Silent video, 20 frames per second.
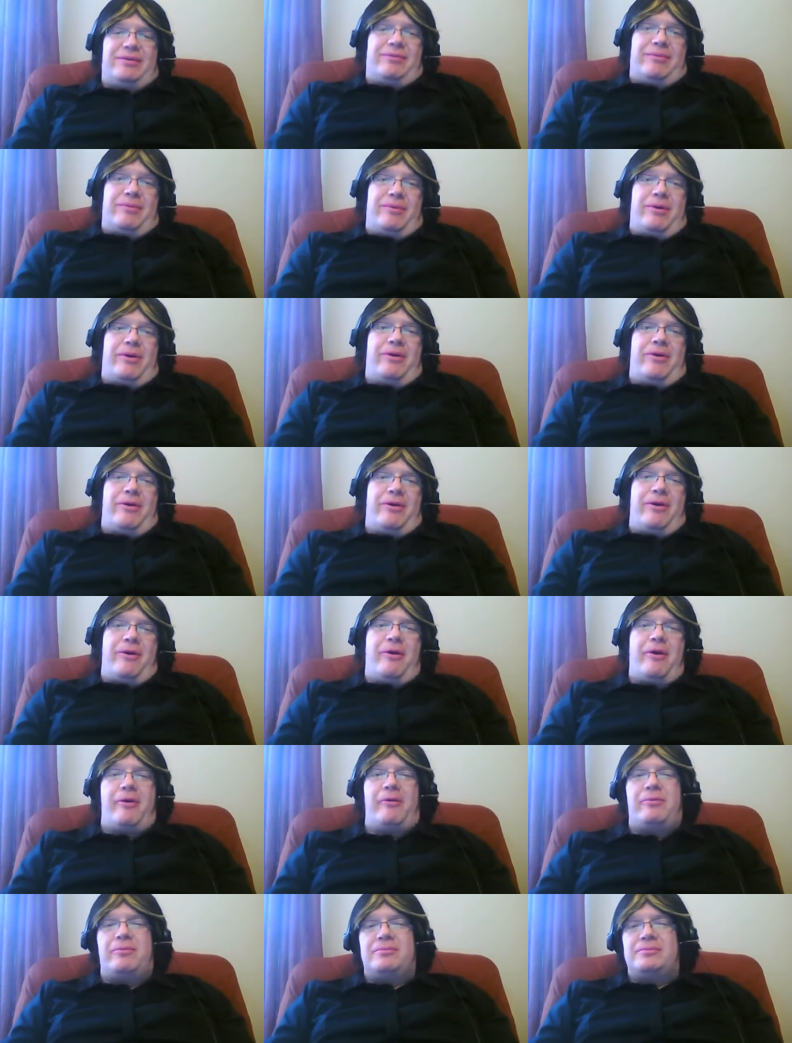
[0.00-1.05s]

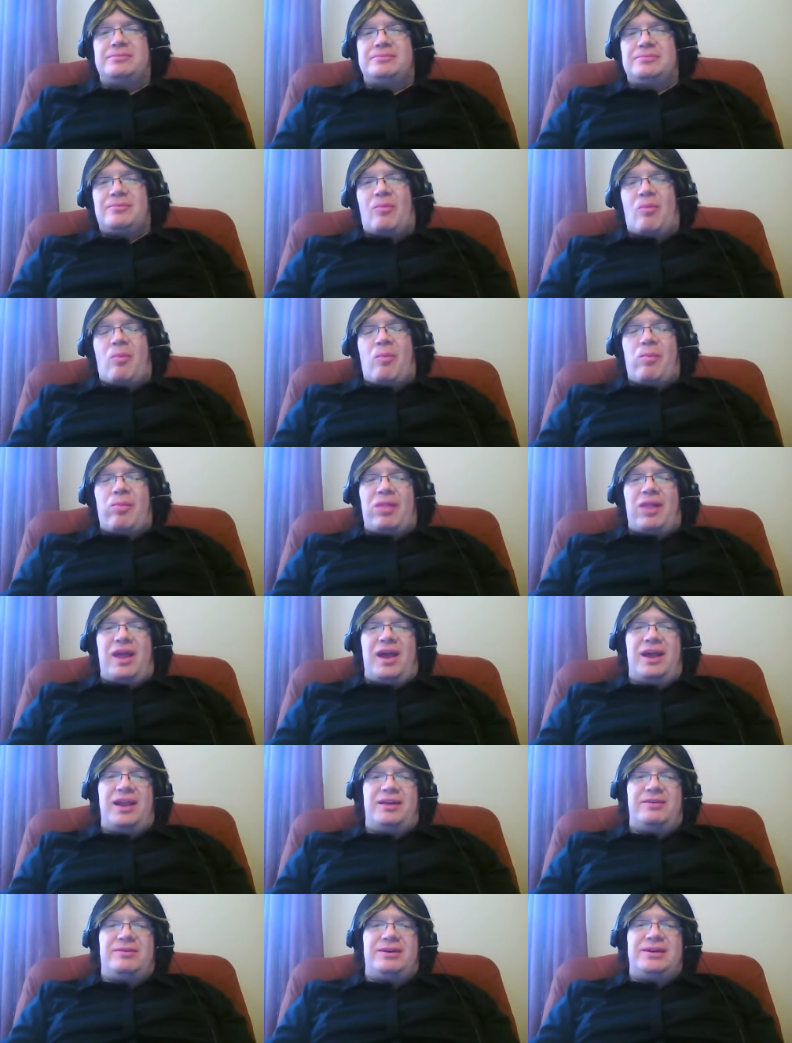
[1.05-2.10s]
Uh,
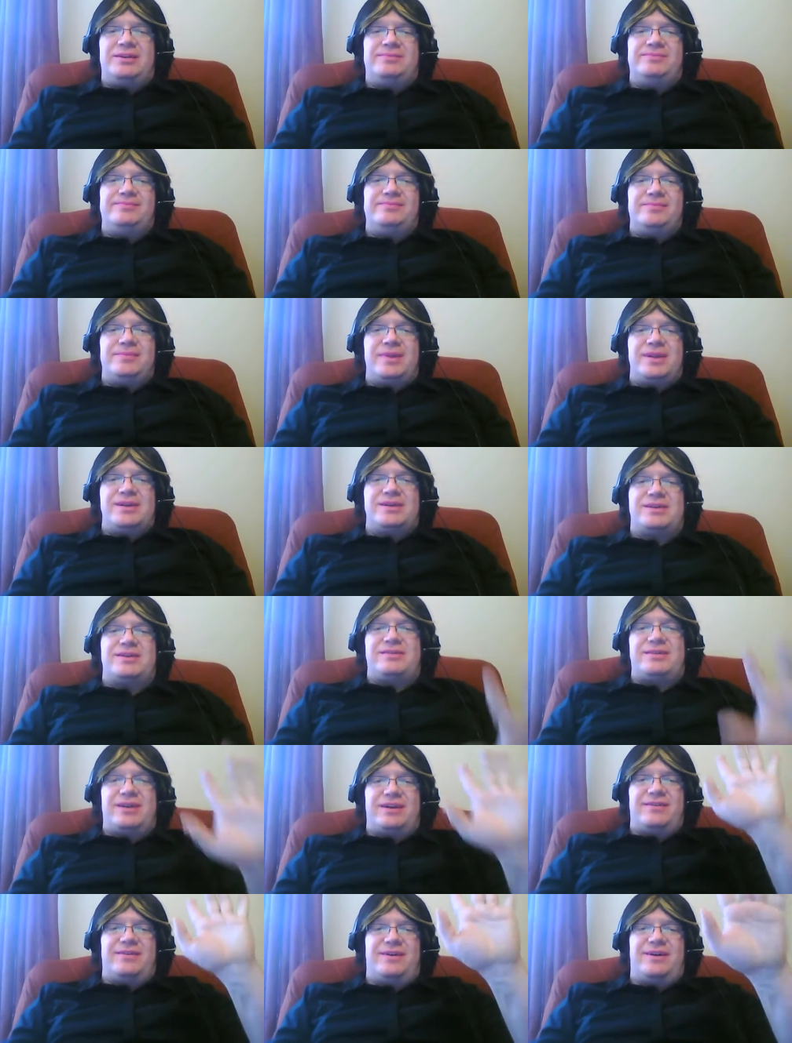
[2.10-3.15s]
anyway, so
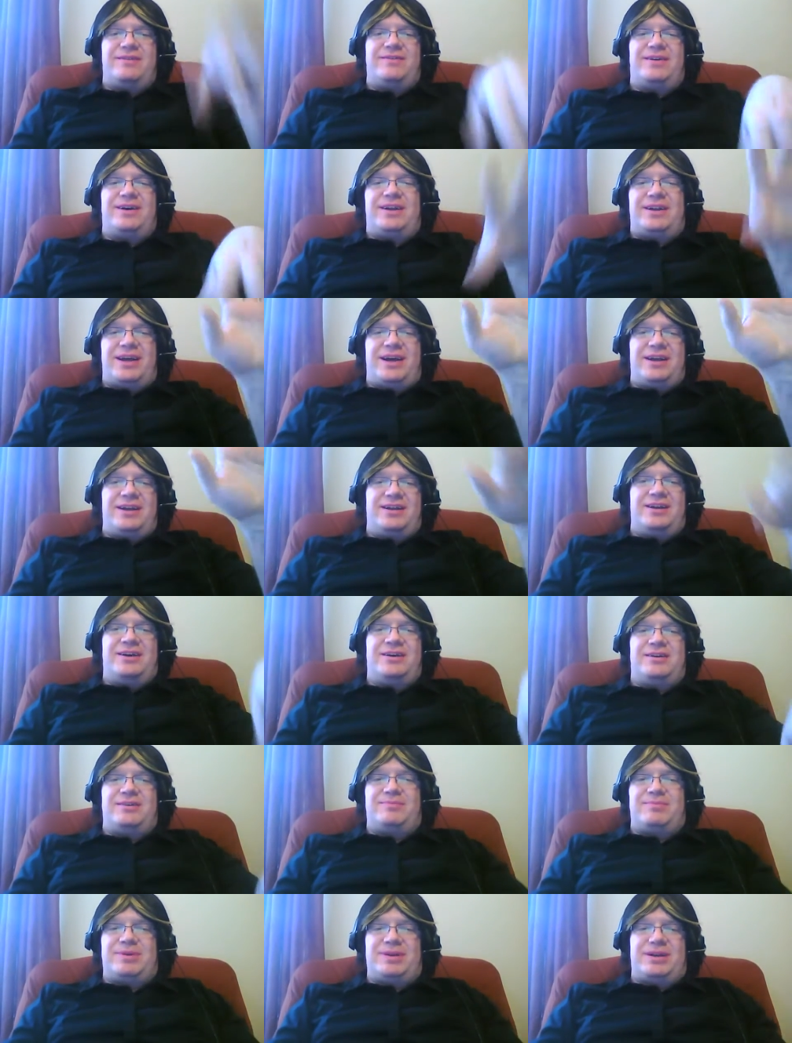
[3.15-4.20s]
whenever I find that,
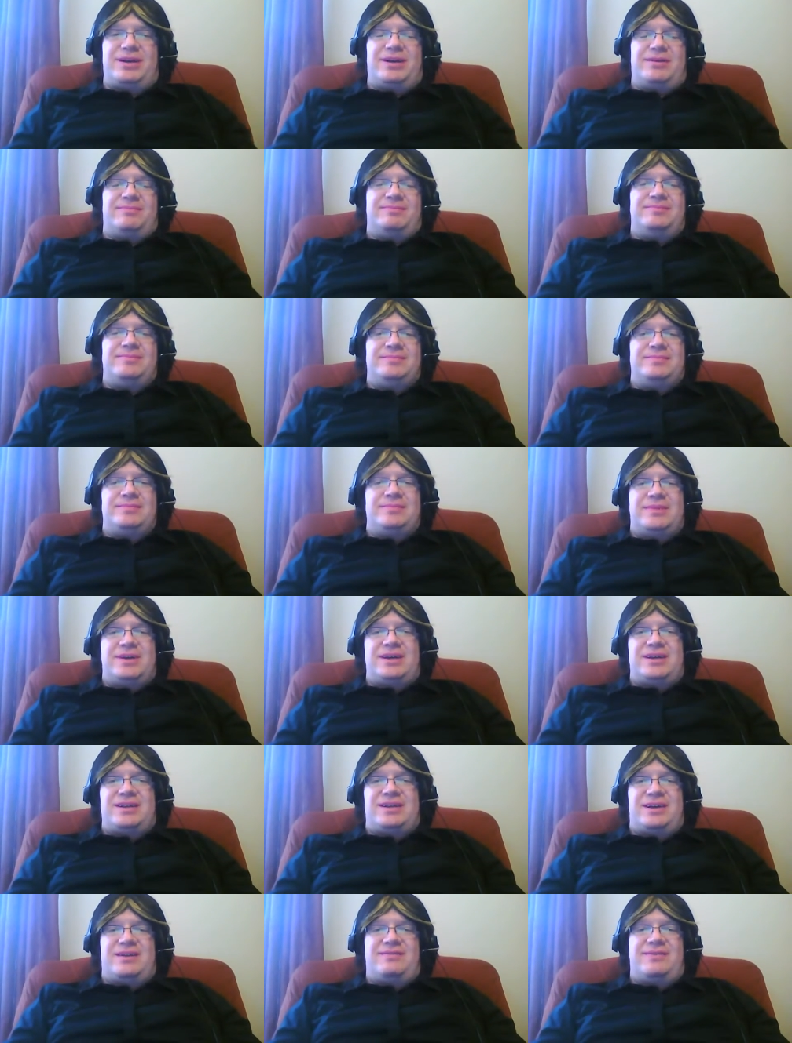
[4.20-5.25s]
I'll put it up.
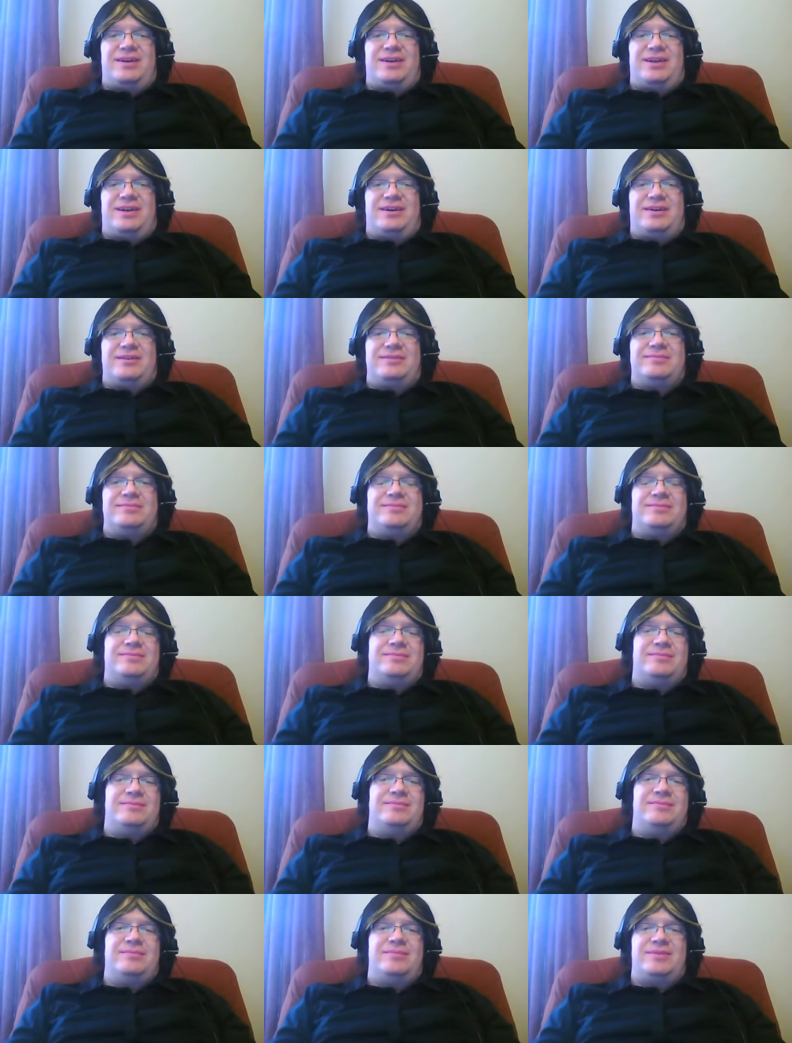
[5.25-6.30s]
It's not very long,
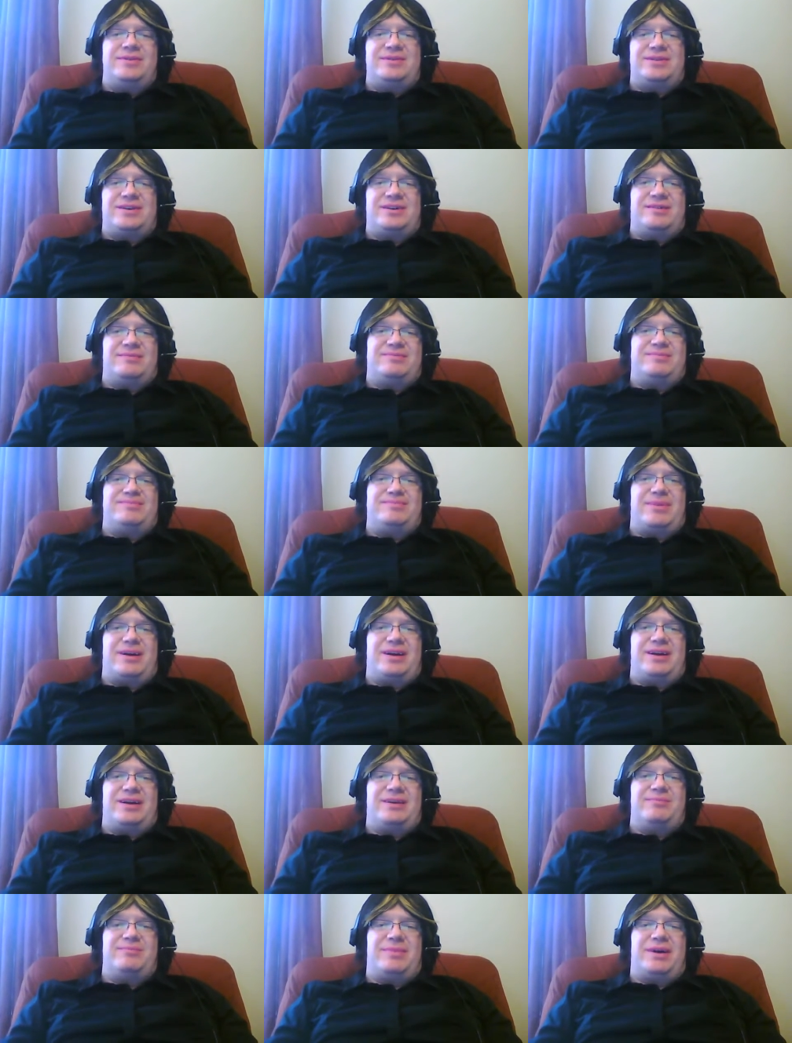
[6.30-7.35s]
so I'll probably
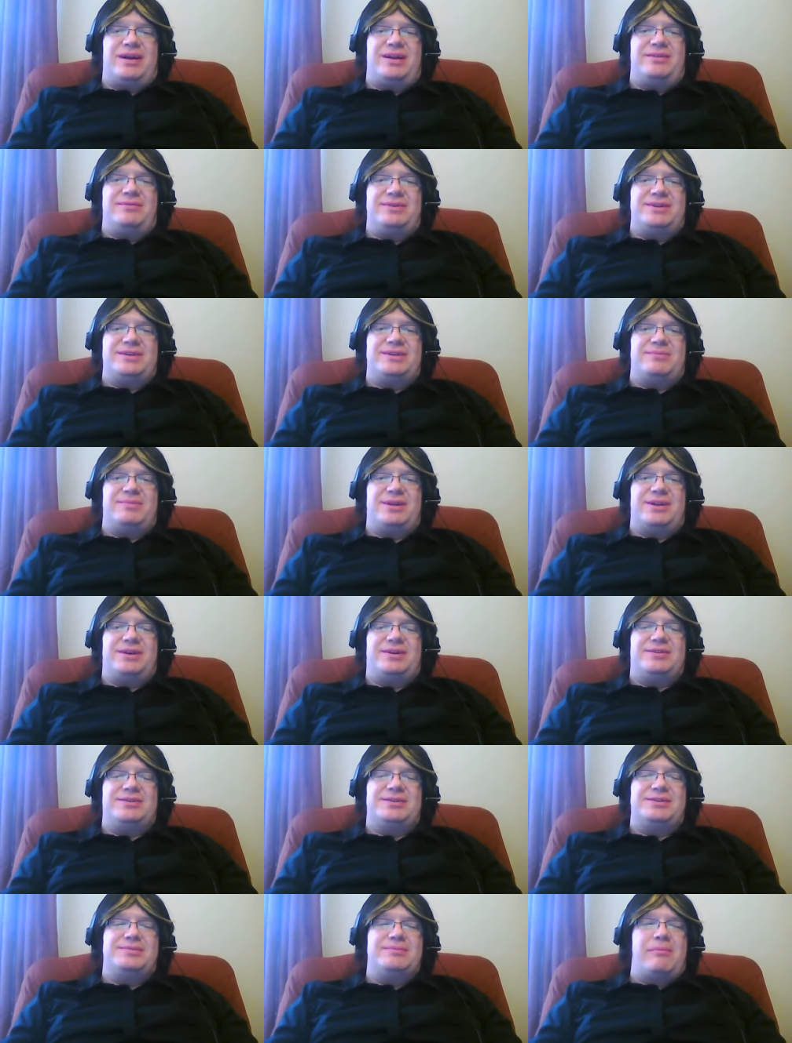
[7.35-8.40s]
combine it with something
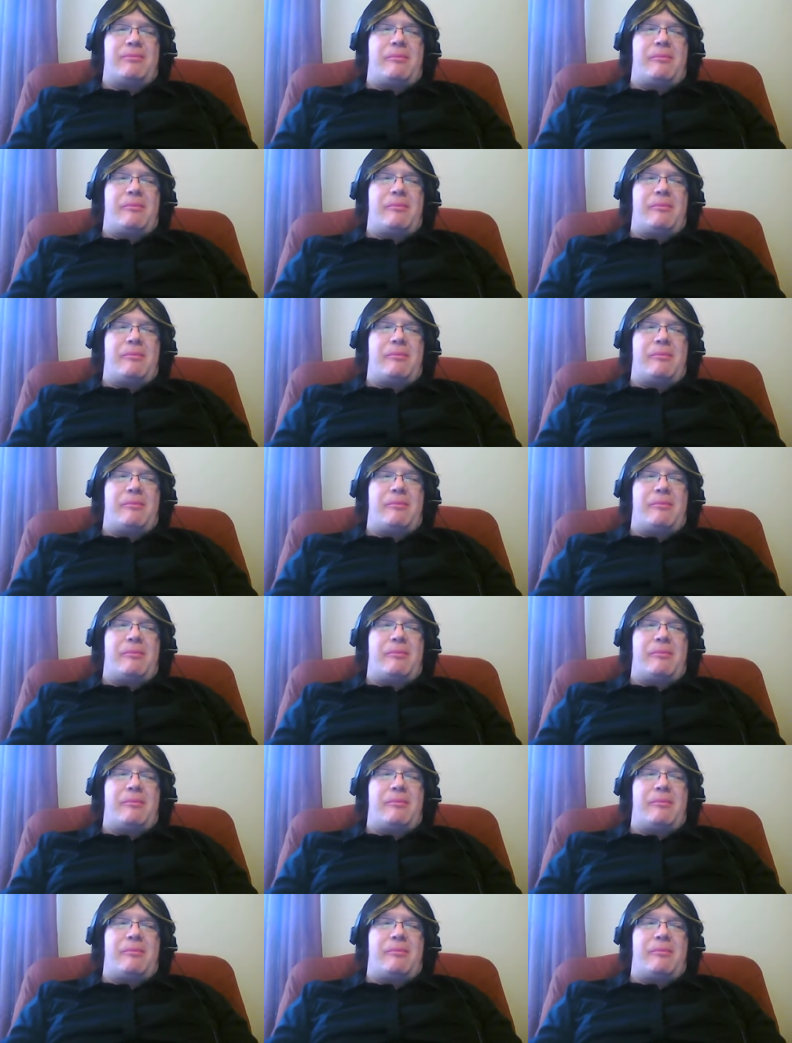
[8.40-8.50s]
else.